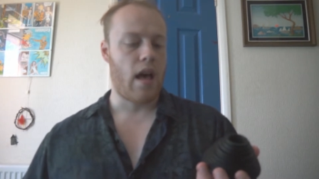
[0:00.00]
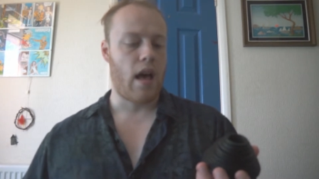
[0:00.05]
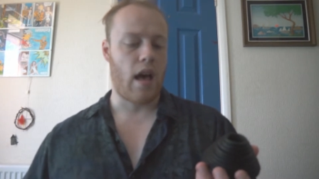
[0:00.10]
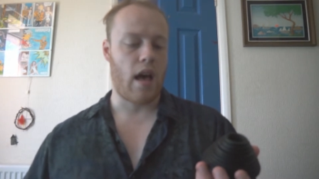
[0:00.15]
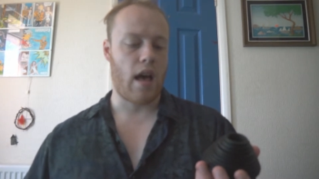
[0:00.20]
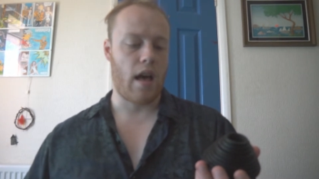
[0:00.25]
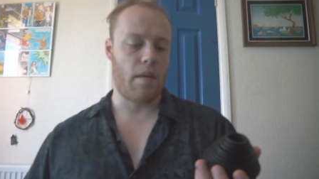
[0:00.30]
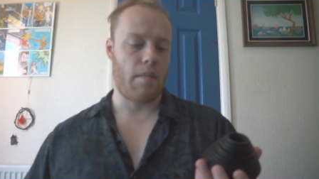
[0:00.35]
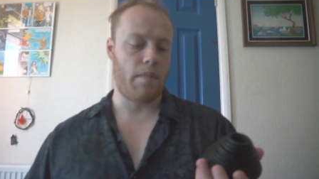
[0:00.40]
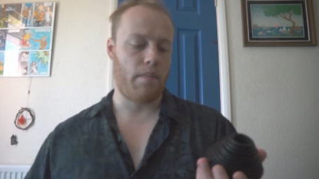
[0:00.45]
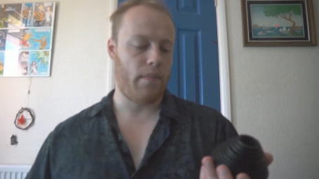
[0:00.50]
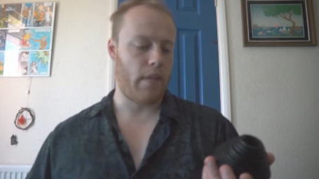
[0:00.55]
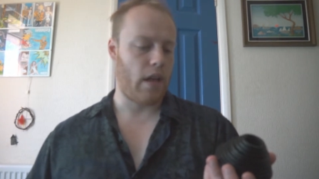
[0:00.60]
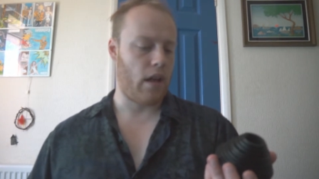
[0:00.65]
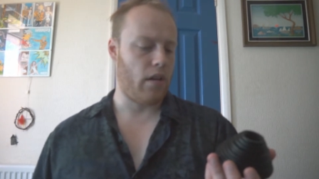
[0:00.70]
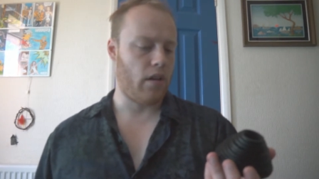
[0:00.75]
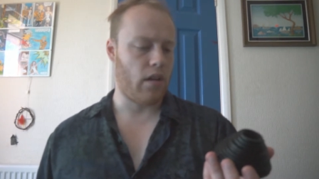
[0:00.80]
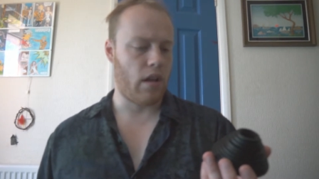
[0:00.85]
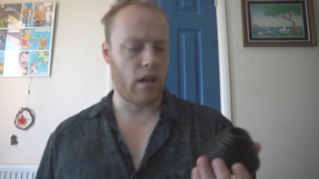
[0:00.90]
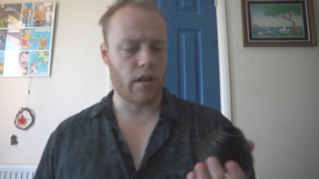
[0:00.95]
Um,
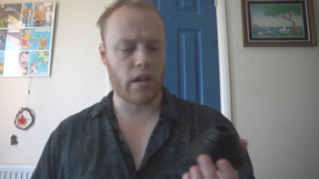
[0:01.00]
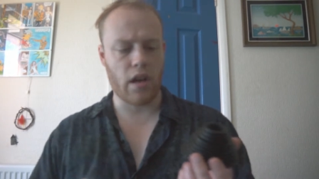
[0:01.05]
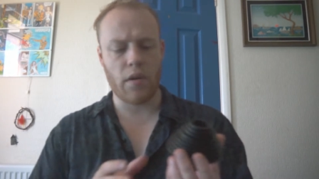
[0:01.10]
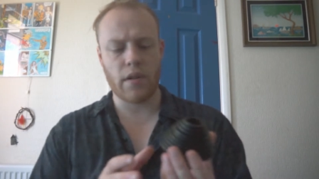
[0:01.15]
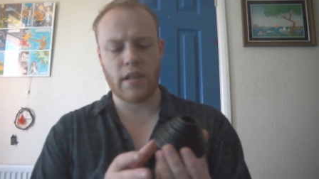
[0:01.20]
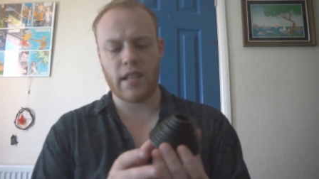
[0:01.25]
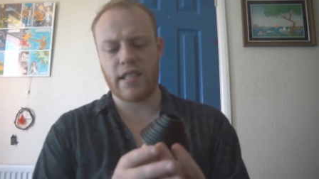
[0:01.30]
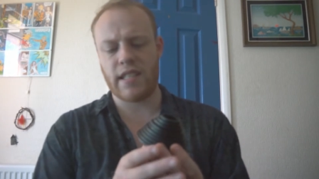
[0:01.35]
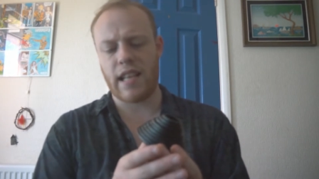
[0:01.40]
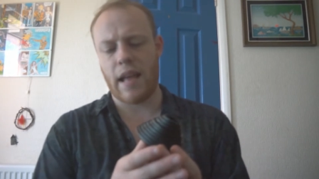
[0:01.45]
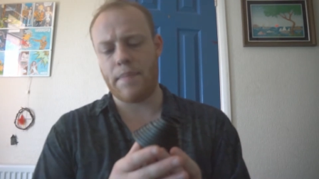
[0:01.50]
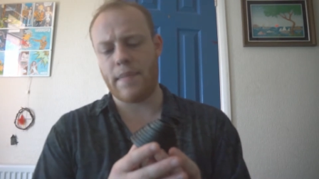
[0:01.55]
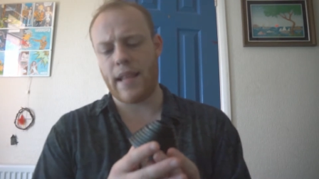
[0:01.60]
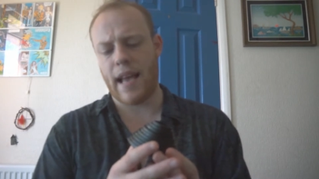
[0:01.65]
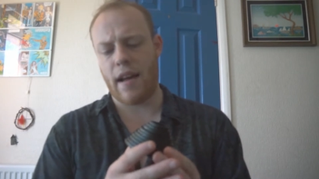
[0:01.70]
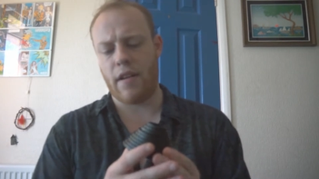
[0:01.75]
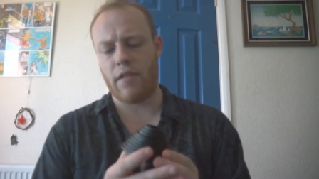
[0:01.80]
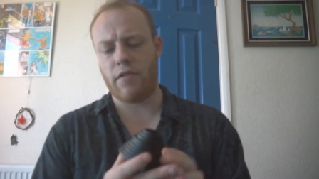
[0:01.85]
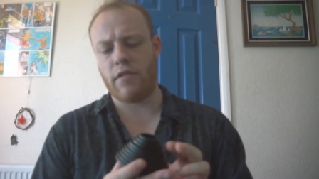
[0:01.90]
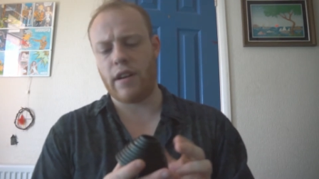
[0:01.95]
I'll, I'll go with the step
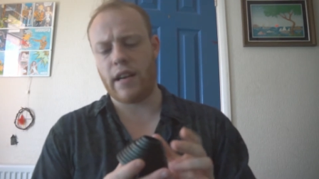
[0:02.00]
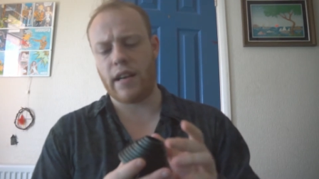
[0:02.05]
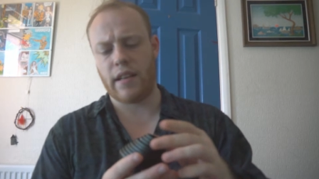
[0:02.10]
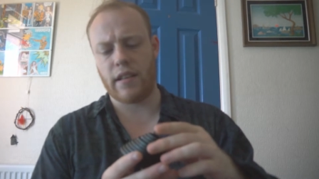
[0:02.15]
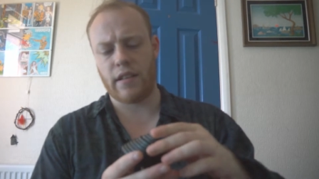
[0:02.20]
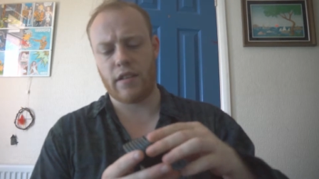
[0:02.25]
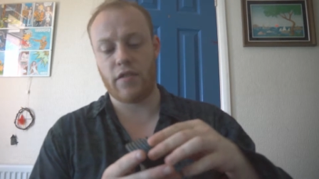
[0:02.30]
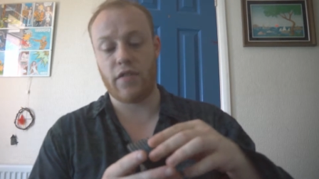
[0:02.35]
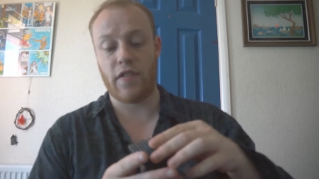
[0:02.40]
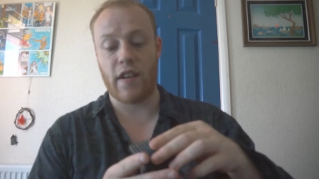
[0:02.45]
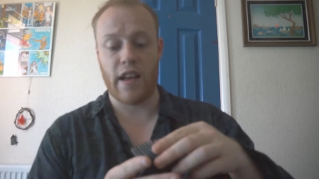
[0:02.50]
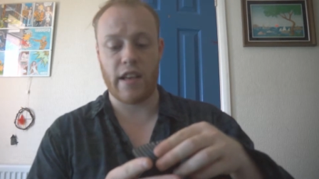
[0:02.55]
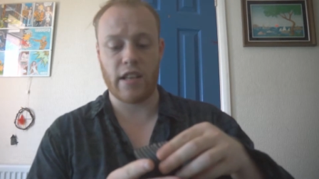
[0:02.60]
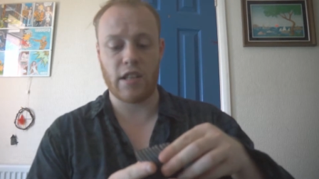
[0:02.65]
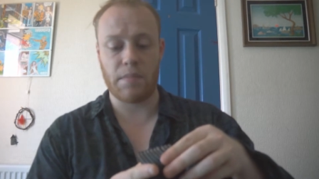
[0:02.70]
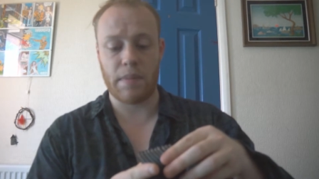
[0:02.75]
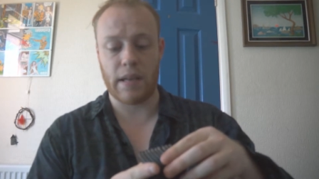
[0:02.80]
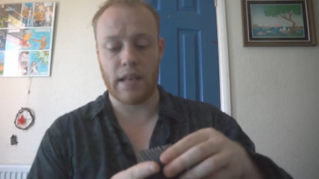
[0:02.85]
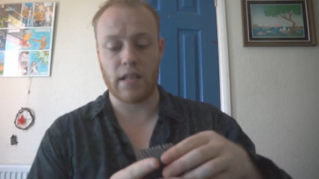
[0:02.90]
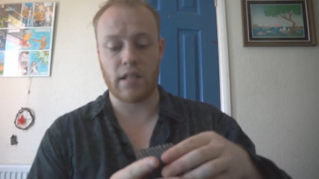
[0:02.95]
down rings
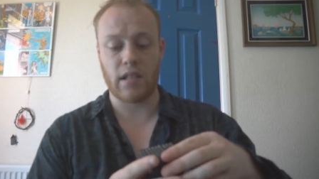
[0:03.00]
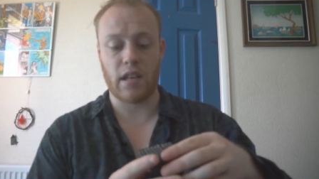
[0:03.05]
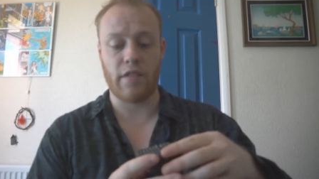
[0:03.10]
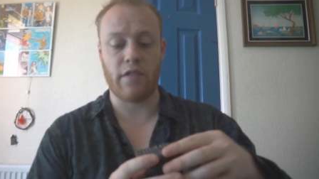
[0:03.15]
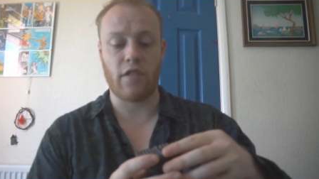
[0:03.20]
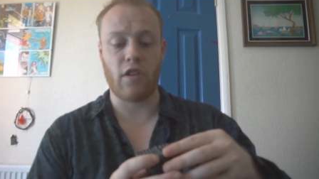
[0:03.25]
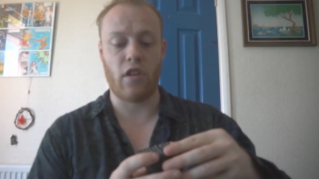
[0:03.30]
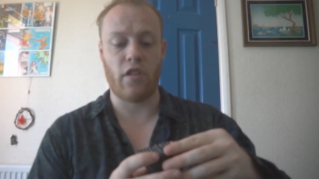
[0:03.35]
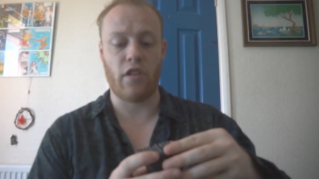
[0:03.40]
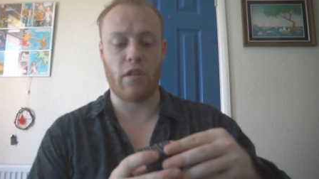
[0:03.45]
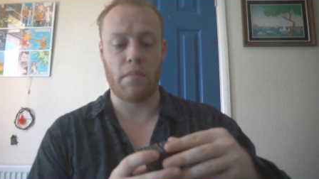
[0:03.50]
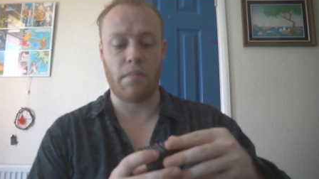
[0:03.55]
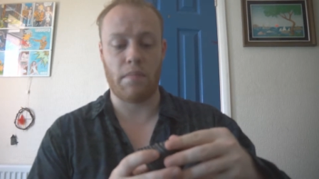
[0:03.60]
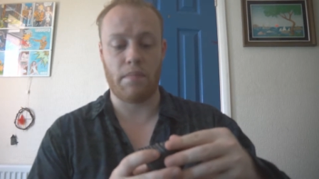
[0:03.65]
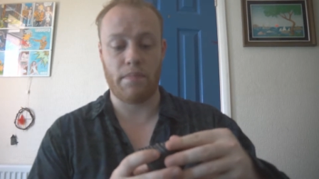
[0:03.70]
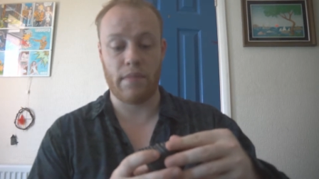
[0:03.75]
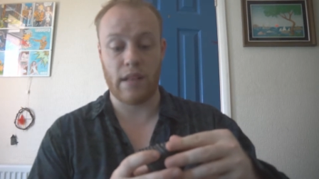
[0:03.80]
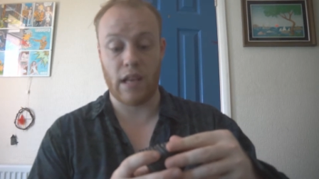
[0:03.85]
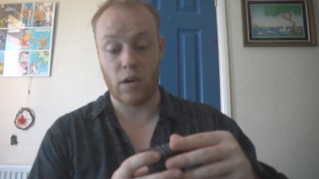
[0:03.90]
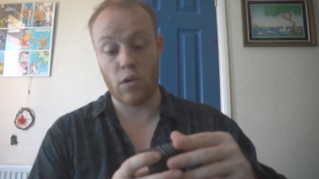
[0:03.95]
first because I've got
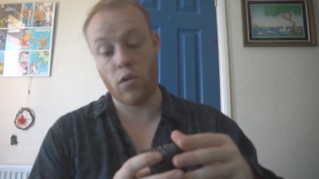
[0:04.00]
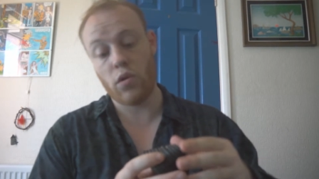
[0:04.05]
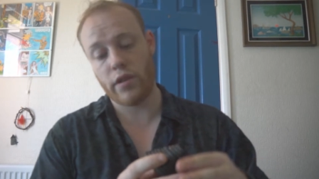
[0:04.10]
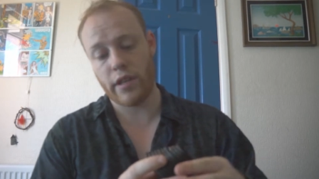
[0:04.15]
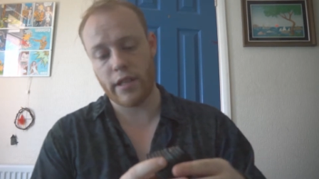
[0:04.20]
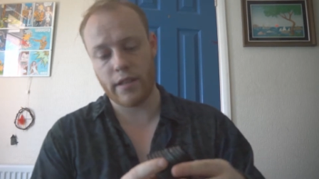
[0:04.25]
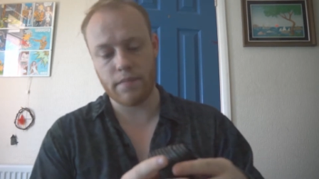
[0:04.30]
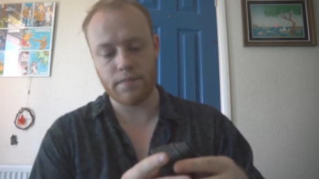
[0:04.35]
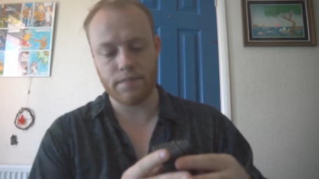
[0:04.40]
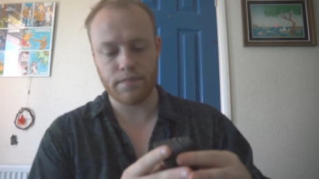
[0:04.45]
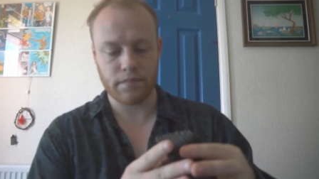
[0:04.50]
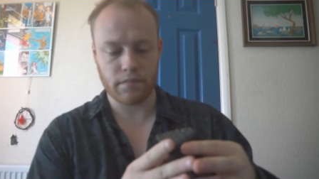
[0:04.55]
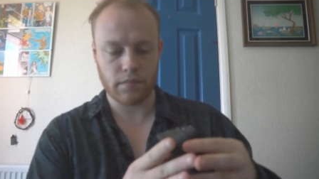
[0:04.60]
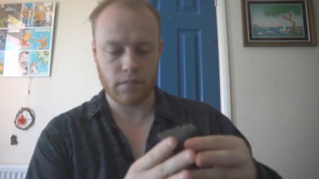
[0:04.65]
them in order.